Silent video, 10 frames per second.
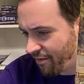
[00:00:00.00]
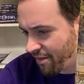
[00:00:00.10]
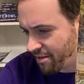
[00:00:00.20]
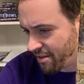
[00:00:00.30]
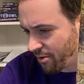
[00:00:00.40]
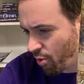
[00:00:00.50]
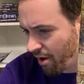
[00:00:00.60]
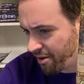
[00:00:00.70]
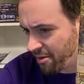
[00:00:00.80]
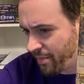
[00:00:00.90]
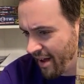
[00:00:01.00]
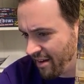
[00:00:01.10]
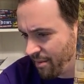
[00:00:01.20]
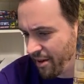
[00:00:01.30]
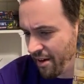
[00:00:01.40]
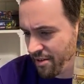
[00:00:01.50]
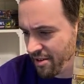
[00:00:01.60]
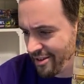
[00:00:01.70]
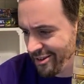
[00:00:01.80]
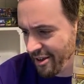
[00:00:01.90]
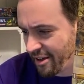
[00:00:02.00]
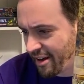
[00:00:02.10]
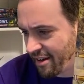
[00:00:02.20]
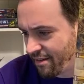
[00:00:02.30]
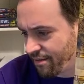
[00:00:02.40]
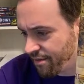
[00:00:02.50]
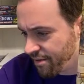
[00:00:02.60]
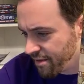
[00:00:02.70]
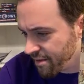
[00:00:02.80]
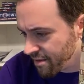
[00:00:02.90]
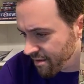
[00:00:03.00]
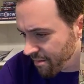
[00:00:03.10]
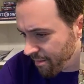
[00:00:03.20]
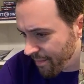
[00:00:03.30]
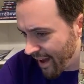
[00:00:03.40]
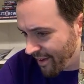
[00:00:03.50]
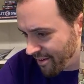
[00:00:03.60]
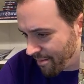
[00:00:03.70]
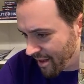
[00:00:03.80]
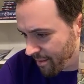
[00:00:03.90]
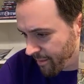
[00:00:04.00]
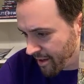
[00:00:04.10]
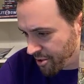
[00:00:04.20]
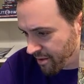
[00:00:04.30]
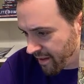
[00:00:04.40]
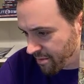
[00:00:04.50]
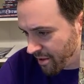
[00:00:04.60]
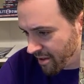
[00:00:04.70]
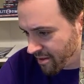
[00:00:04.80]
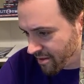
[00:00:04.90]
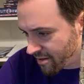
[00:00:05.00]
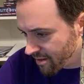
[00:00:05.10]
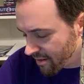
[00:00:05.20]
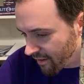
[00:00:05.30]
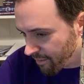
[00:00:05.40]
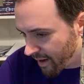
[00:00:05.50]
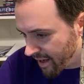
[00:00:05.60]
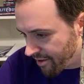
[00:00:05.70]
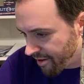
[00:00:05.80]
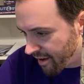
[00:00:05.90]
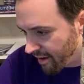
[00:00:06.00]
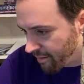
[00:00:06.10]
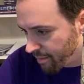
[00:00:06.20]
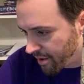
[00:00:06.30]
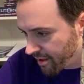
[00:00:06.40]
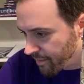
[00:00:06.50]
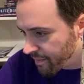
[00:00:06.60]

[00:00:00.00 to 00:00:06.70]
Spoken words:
is the quality look bad to anybody else? It's looking kind of bad to me, but I'm not sure that's because of my internet, but